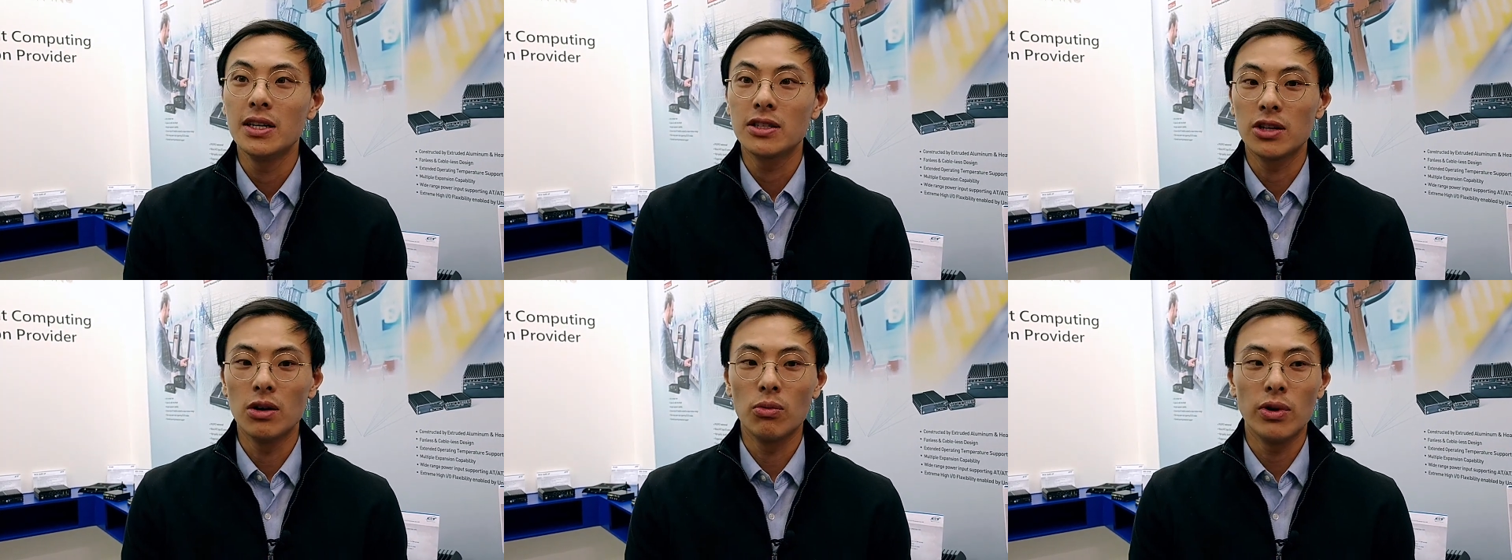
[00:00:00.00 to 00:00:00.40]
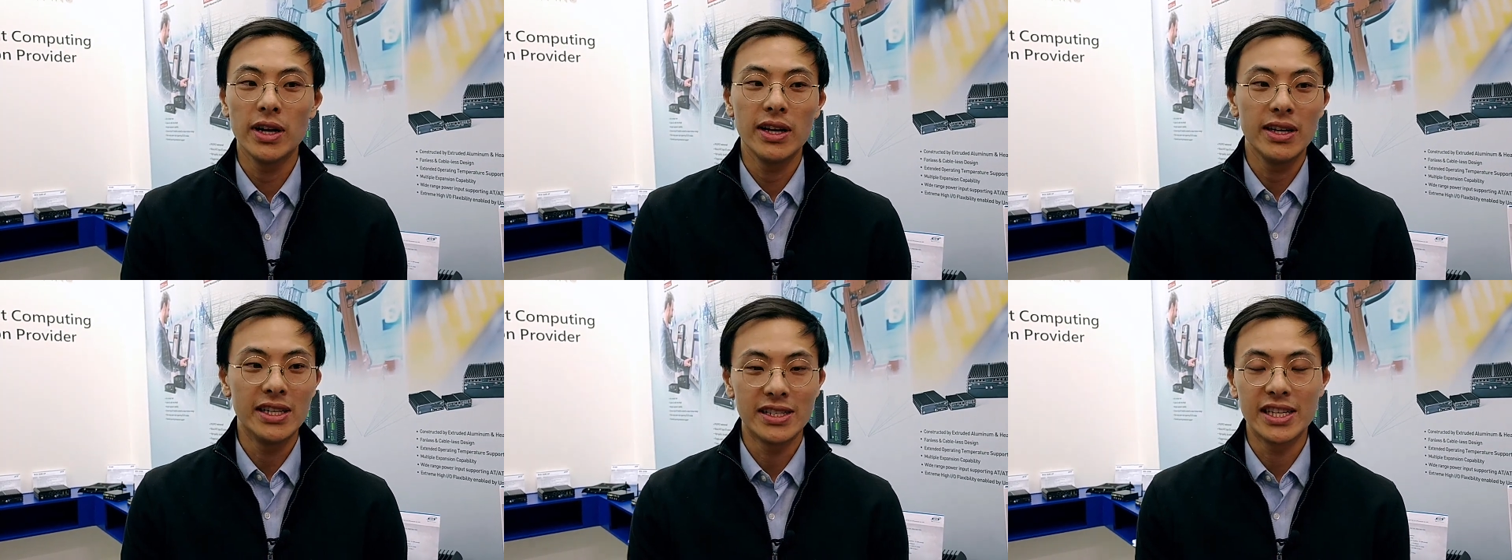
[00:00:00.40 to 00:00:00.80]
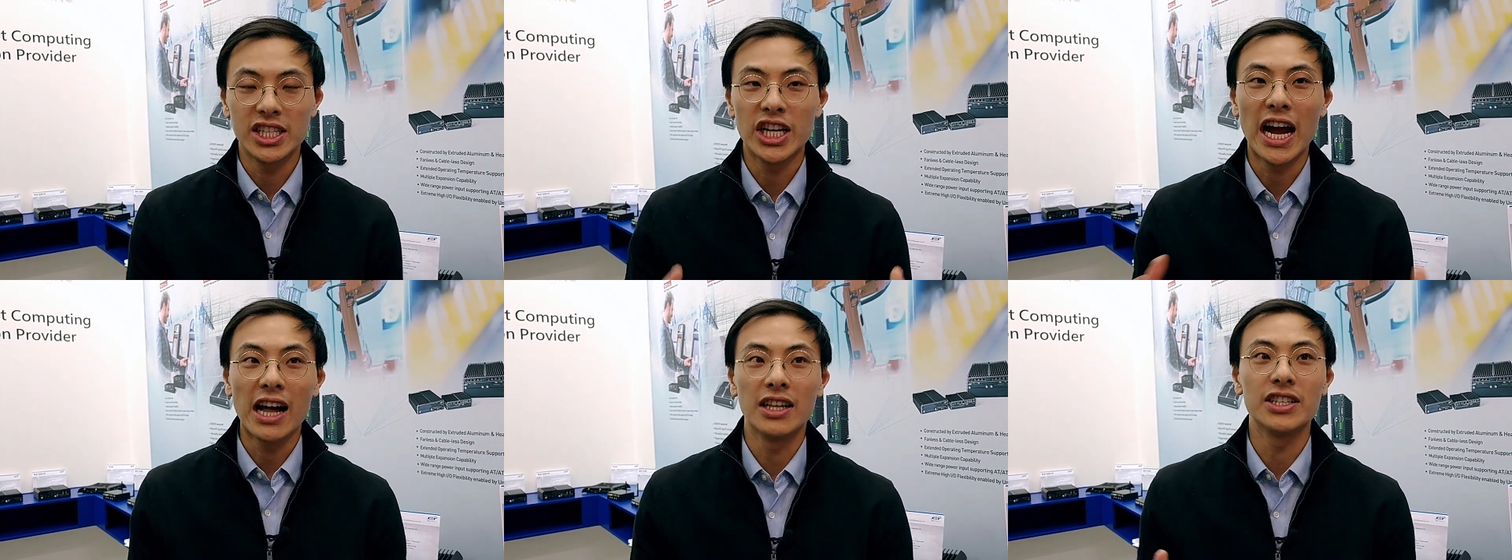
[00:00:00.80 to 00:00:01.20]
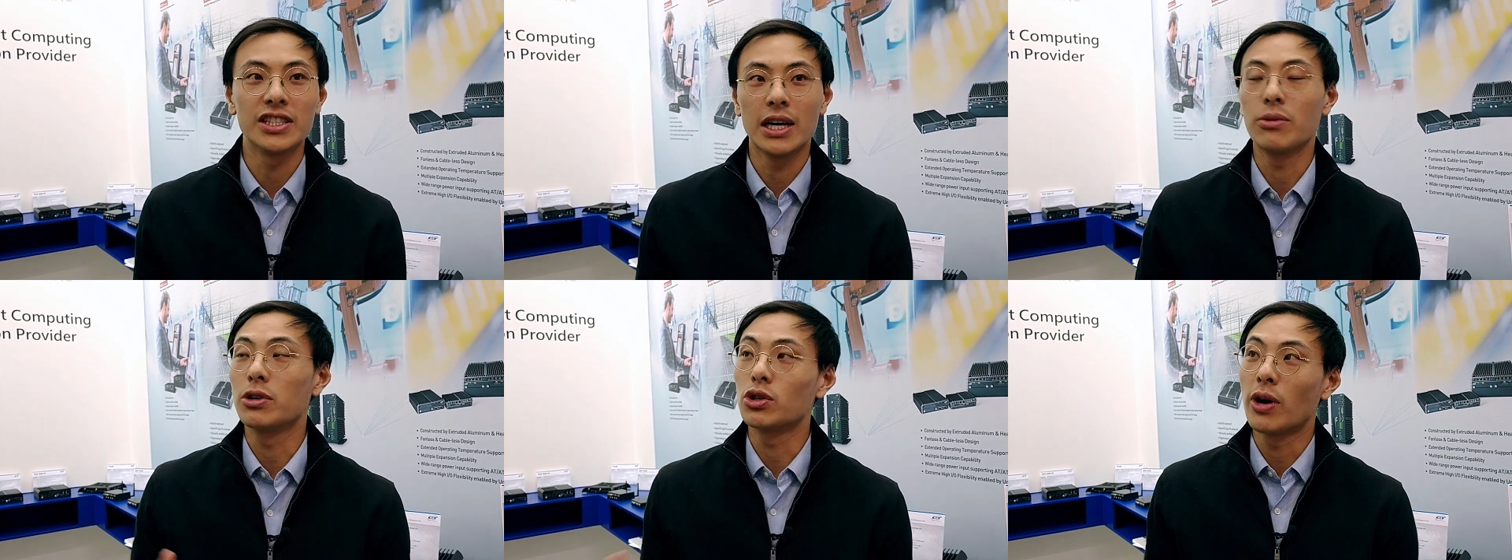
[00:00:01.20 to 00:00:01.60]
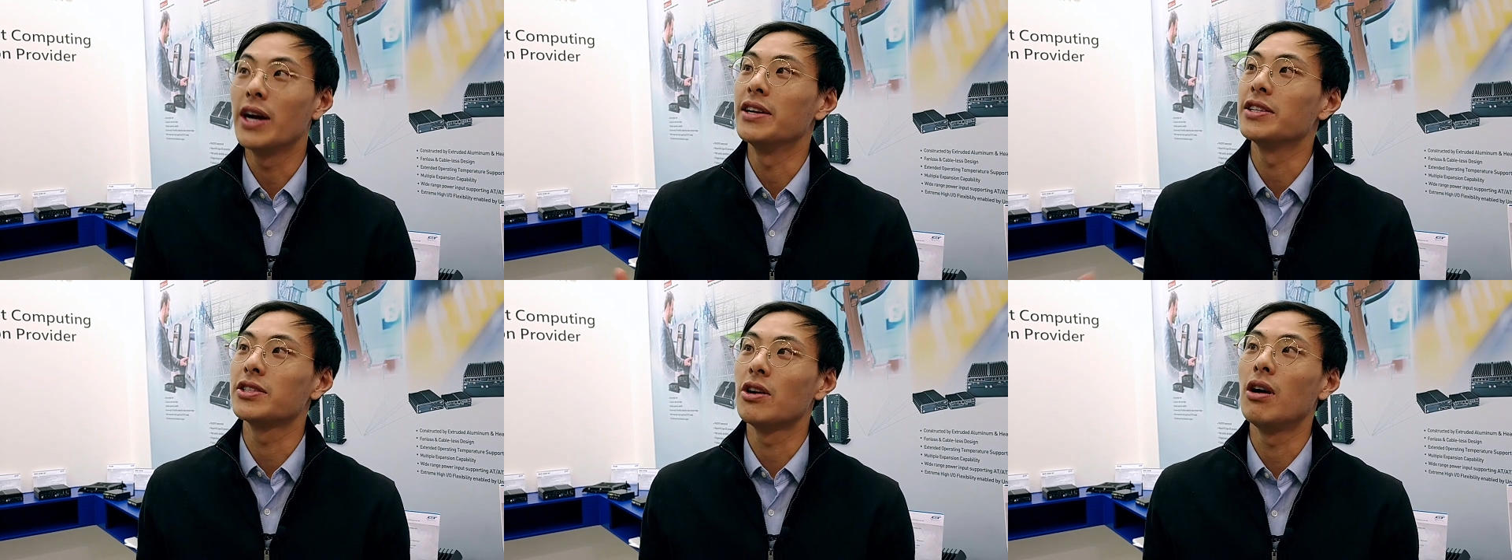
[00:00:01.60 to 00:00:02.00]
So what is the challenge that we're
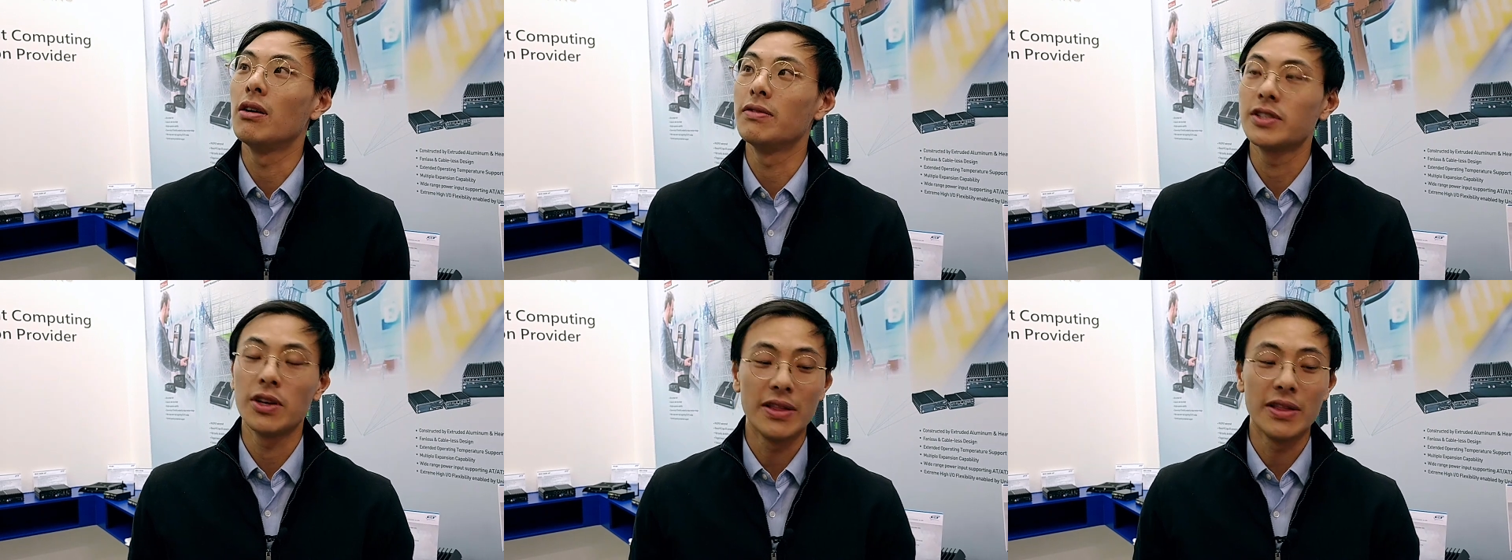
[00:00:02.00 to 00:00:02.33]
trying to solve?